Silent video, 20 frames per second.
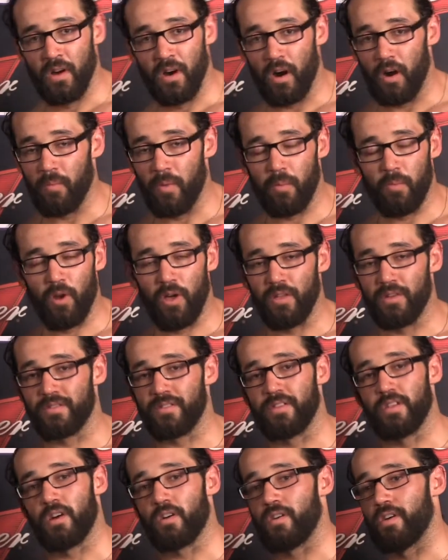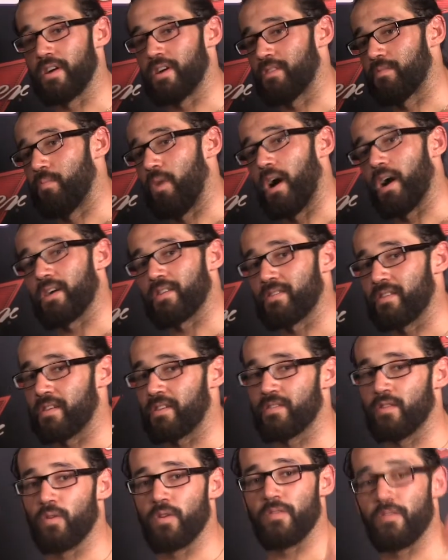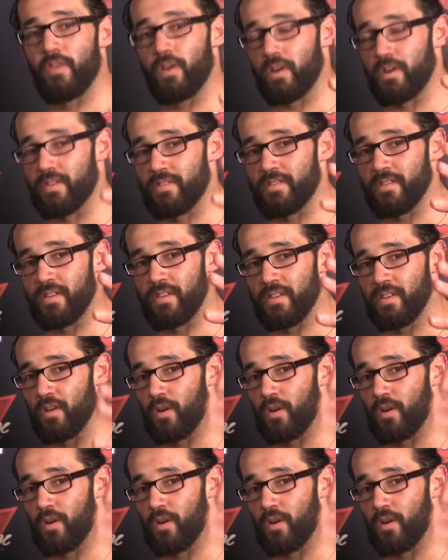all my brothers at Knuckleheads Boxing, Tony Ferguson,